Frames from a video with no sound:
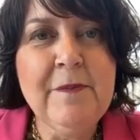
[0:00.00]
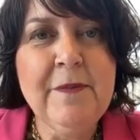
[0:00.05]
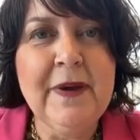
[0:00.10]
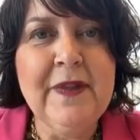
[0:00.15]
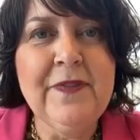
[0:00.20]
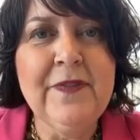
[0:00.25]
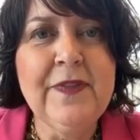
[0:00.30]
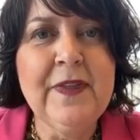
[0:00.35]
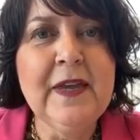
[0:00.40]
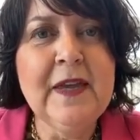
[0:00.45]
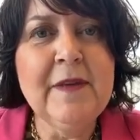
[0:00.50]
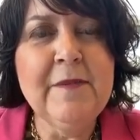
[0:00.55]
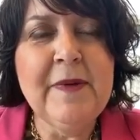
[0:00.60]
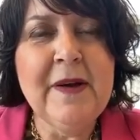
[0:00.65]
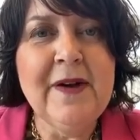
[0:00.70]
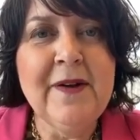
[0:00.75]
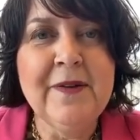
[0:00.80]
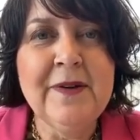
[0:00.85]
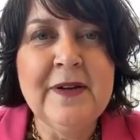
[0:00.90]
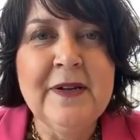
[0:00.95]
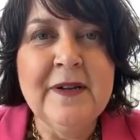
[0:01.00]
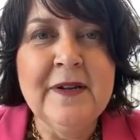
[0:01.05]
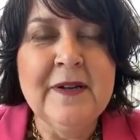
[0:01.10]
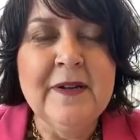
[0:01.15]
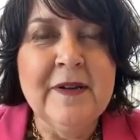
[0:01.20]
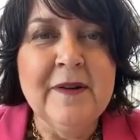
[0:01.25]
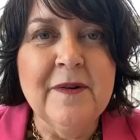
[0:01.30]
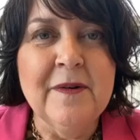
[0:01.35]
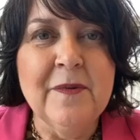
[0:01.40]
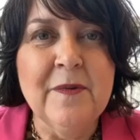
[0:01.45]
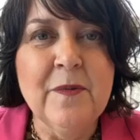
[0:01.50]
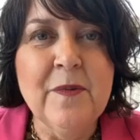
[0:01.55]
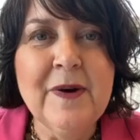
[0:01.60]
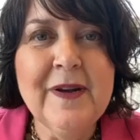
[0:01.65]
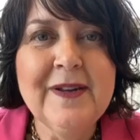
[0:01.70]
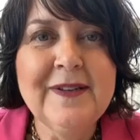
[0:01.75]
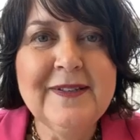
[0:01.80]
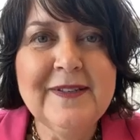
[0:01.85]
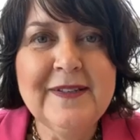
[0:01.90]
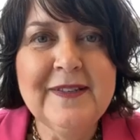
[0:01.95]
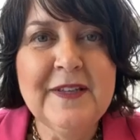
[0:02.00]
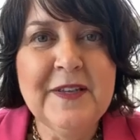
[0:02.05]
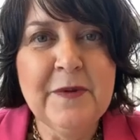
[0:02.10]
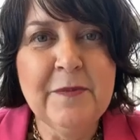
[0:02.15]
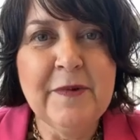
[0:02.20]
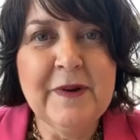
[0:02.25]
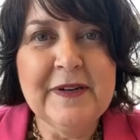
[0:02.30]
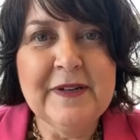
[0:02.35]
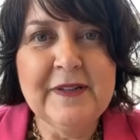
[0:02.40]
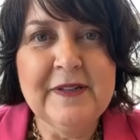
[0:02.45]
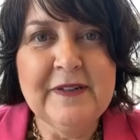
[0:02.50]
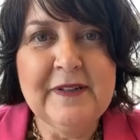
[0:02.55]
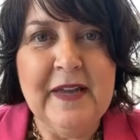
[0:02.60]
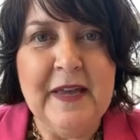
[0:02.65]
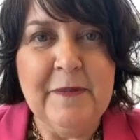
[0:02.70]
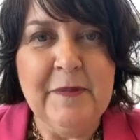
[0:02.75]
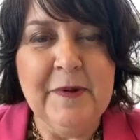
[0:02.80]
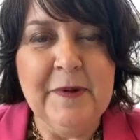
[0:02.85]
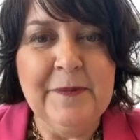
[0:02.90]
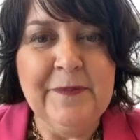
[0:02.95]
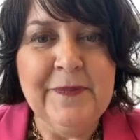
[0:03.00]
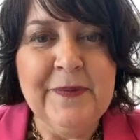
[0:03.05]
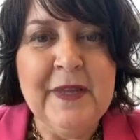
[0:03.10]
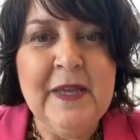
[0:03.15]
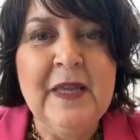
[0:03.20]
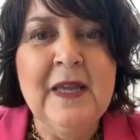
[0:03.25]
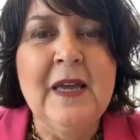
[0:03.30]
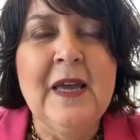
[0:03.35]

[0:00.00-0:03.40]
But think about, what is it that you bring to the table?